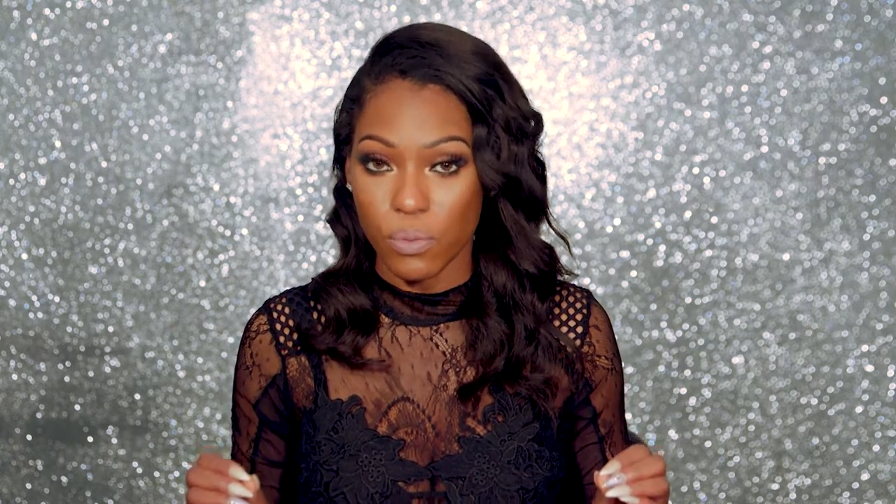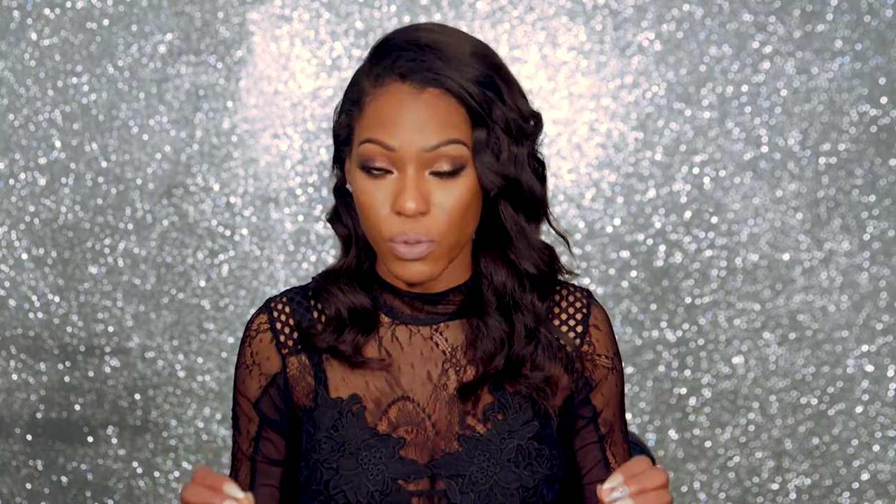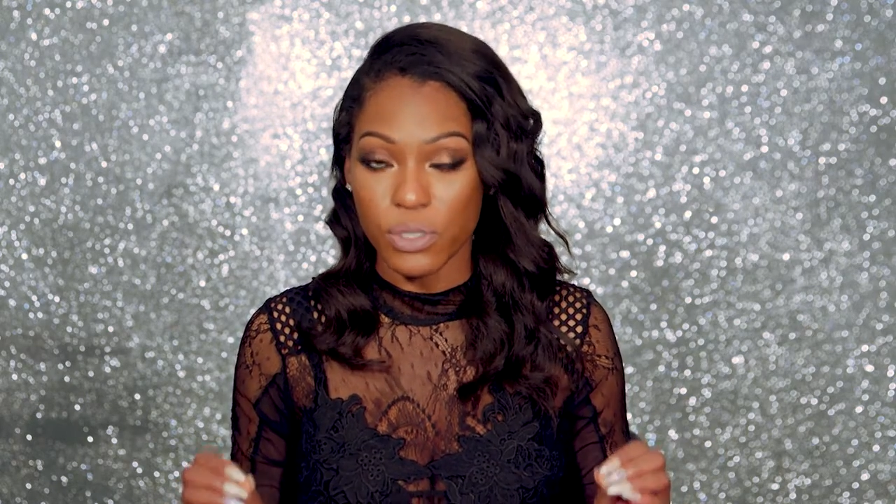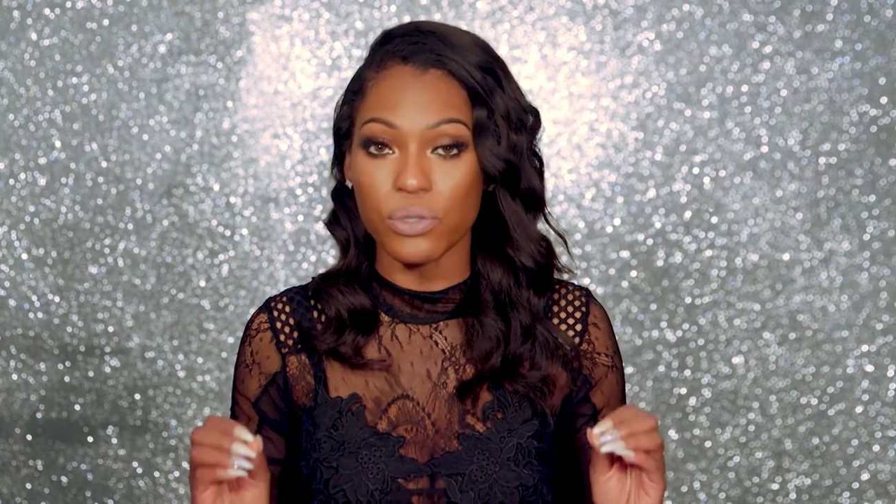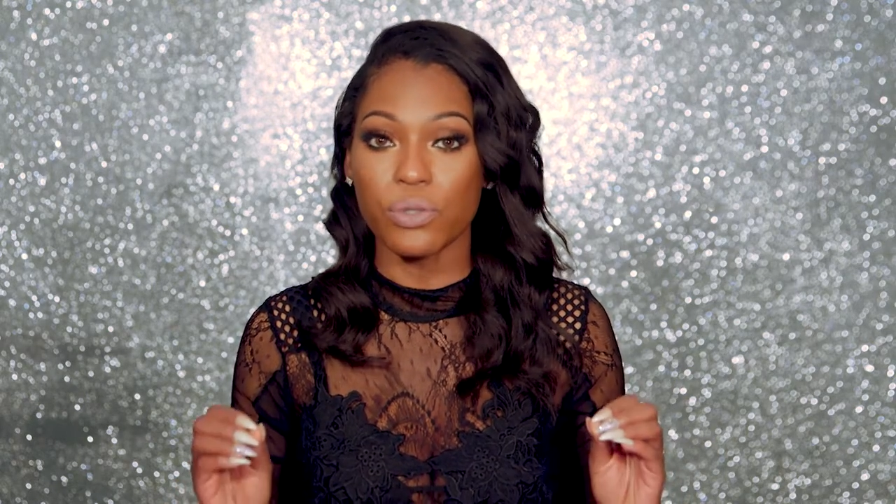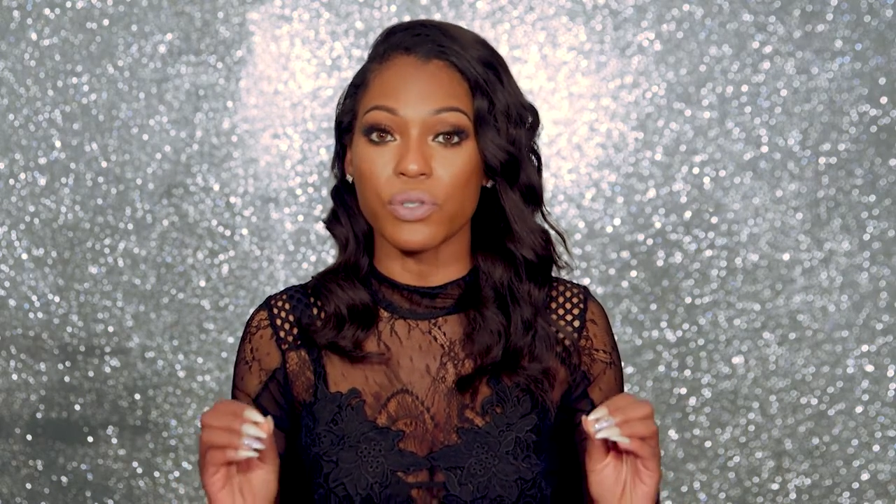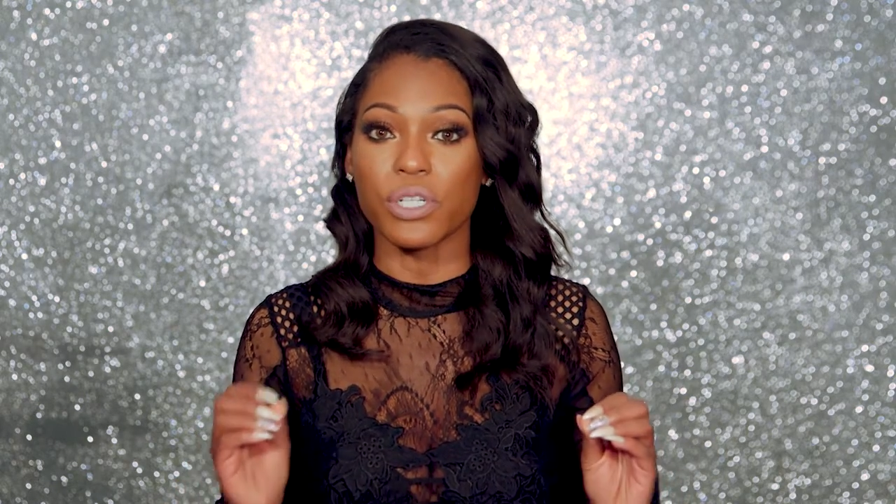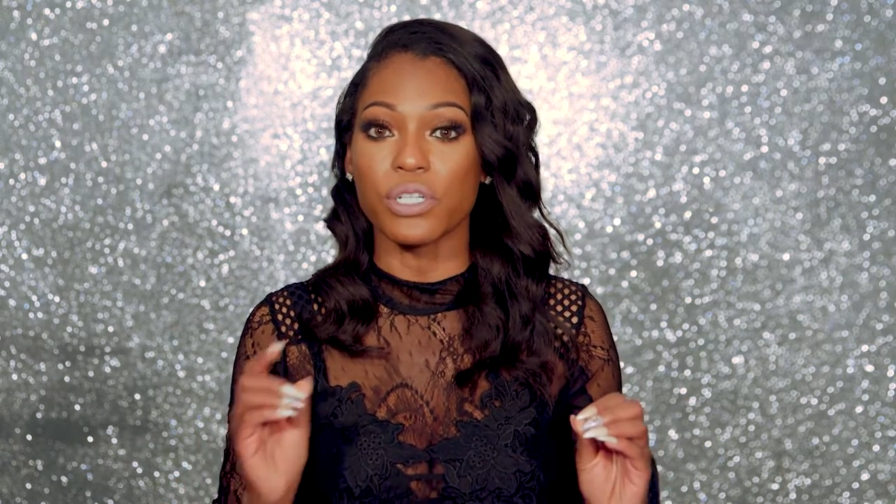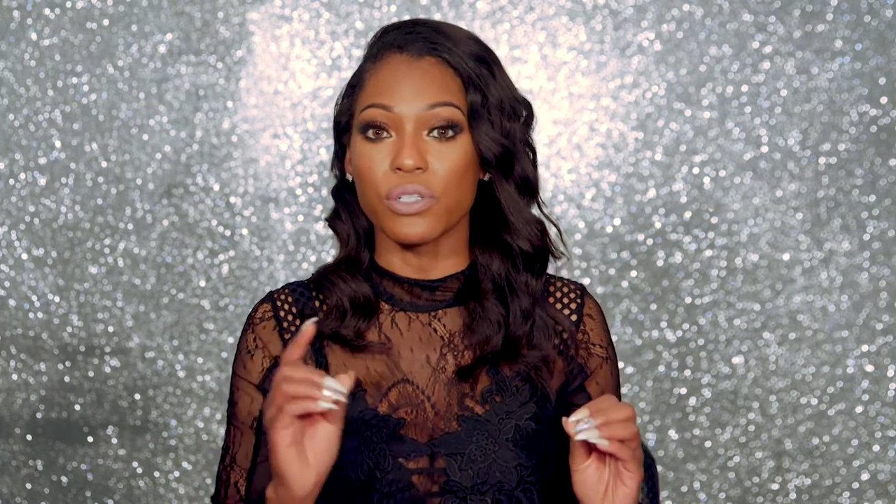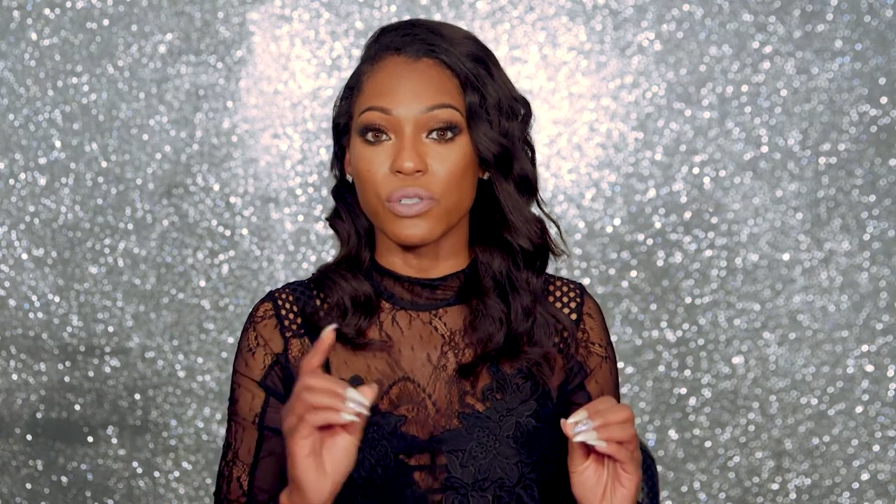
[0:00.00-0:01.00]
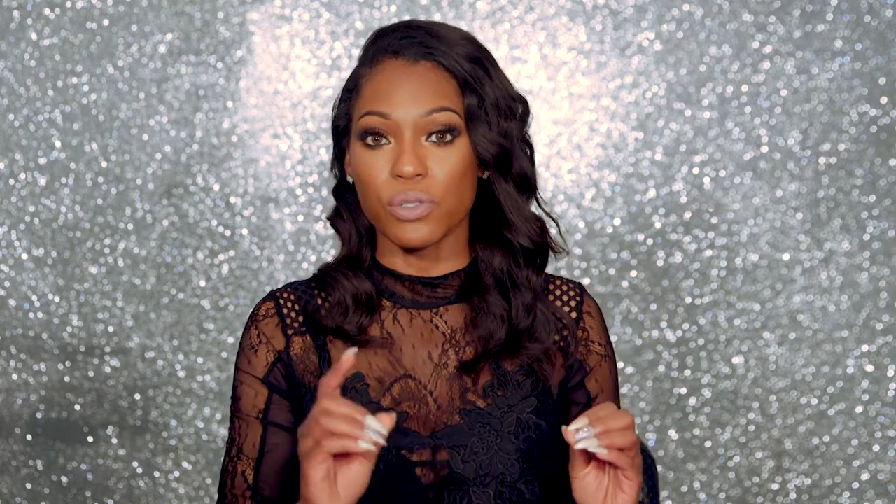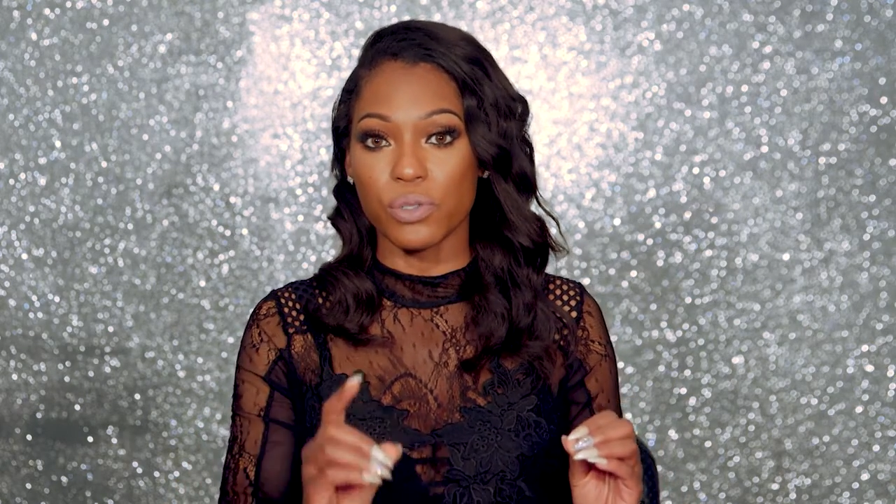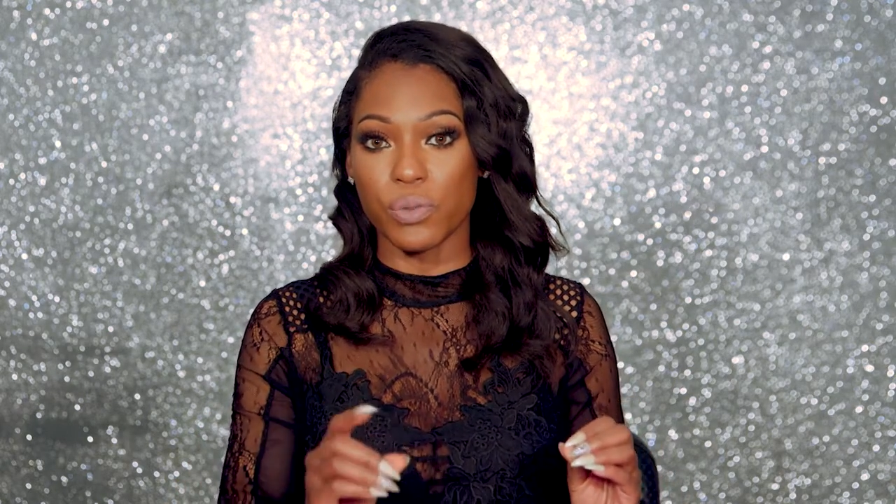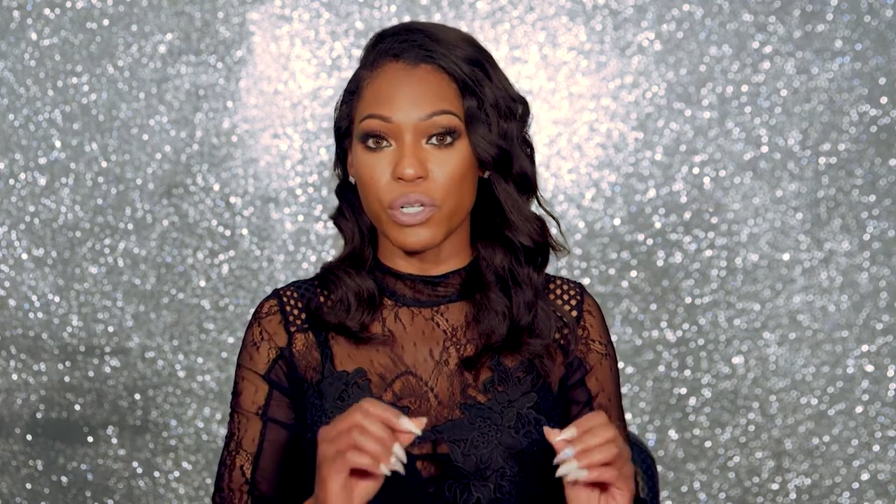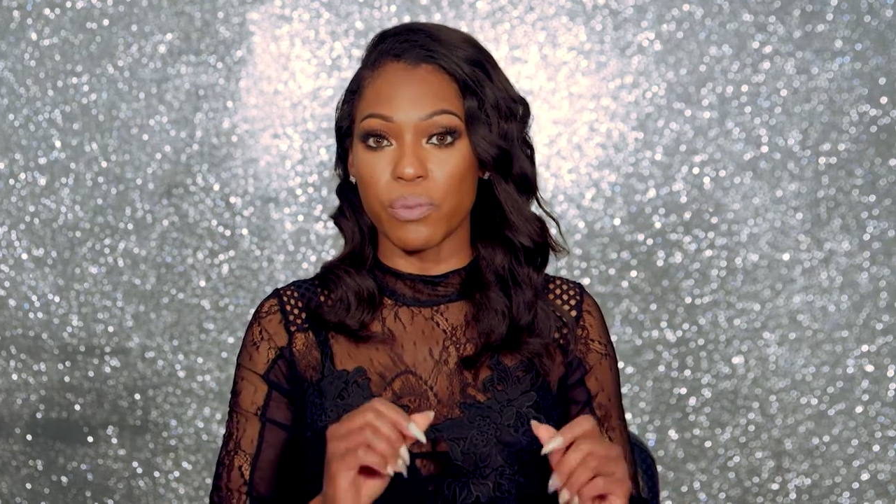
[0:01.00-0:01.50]
1, 2, 3,
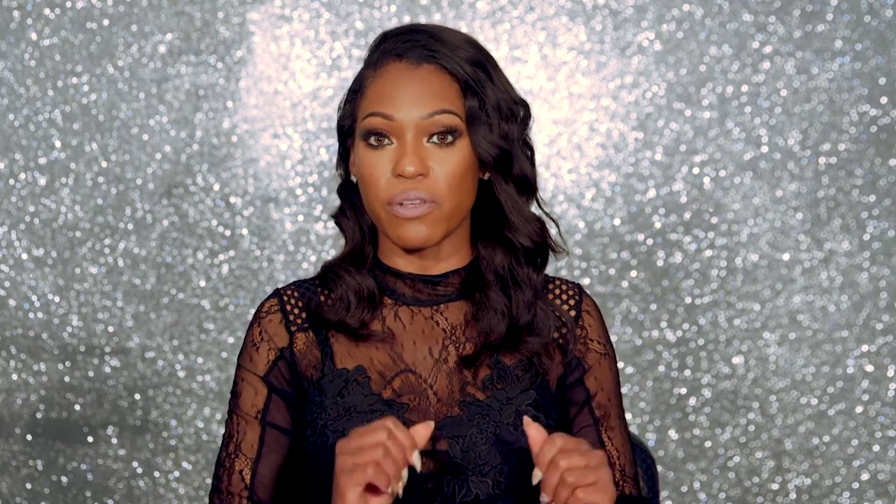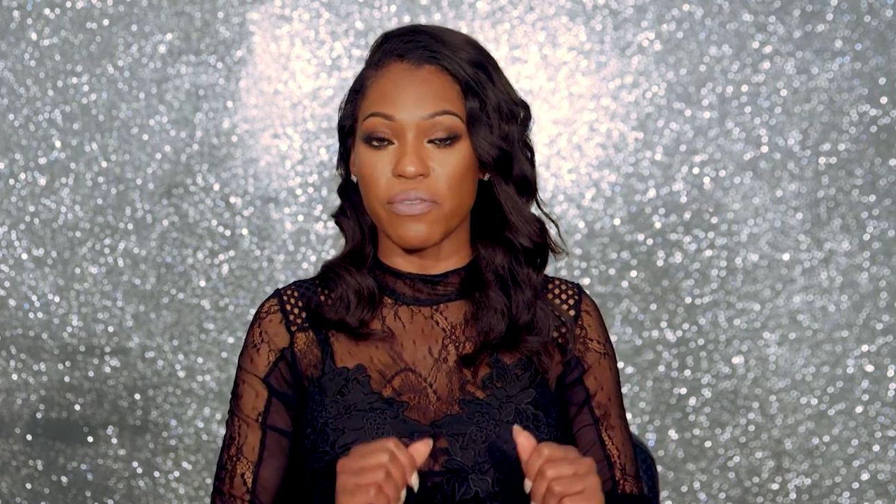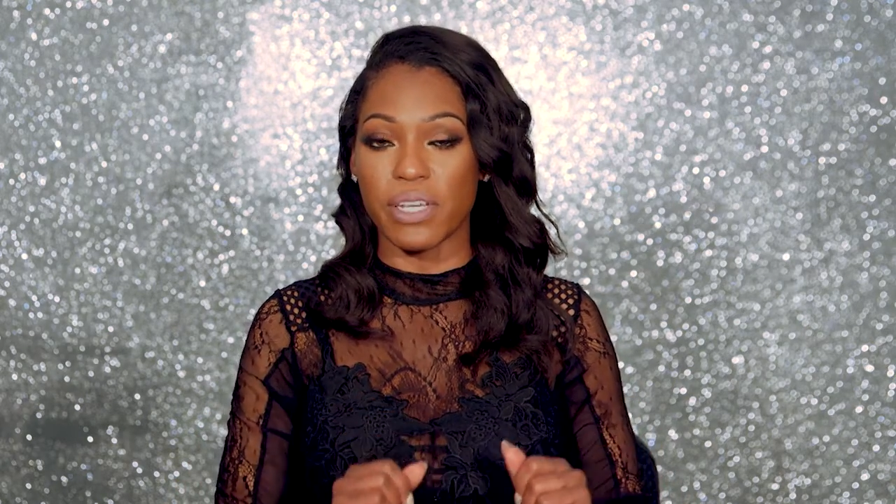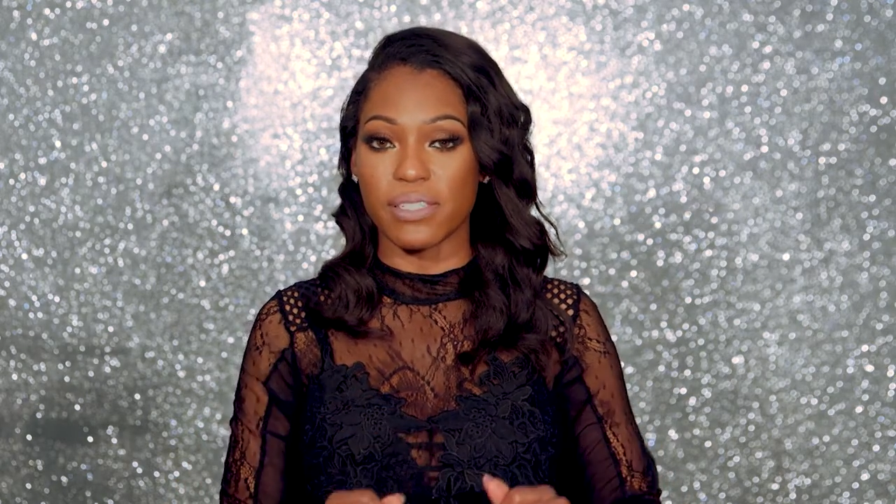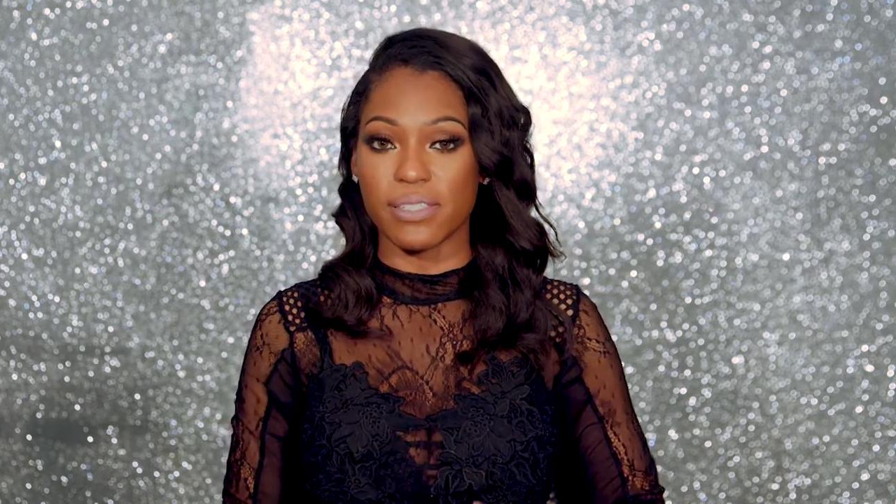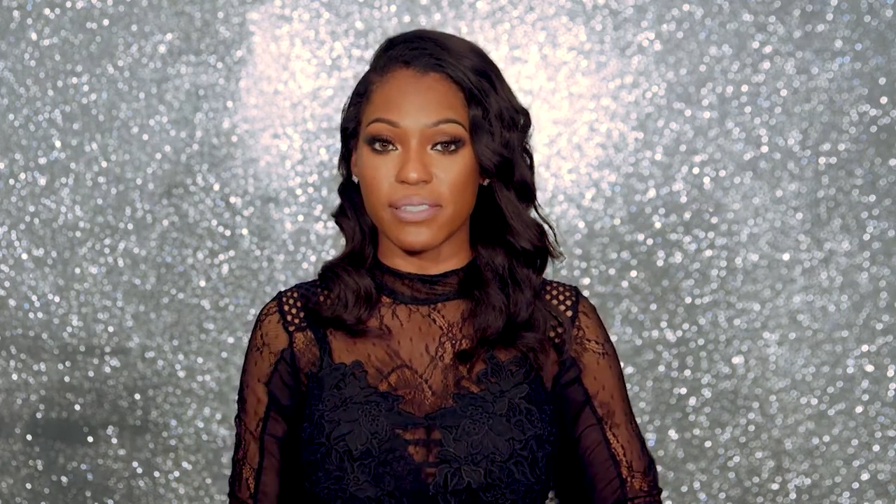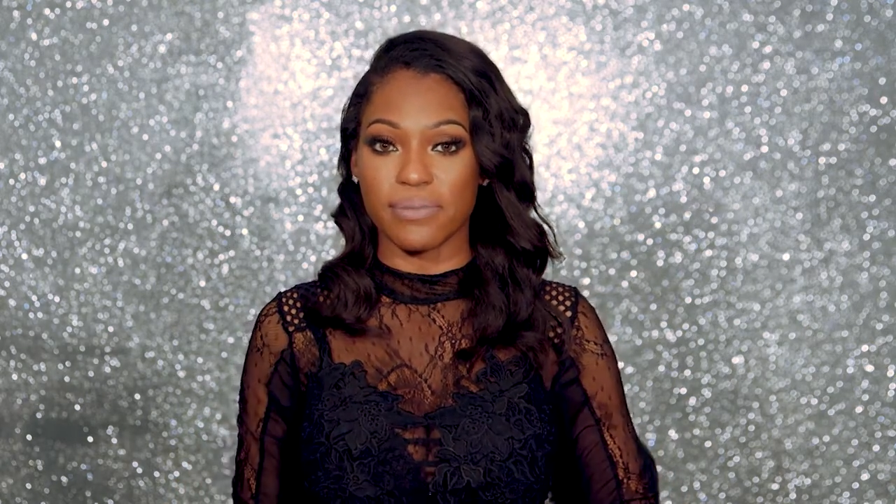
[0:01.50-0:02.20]
20-minute piece.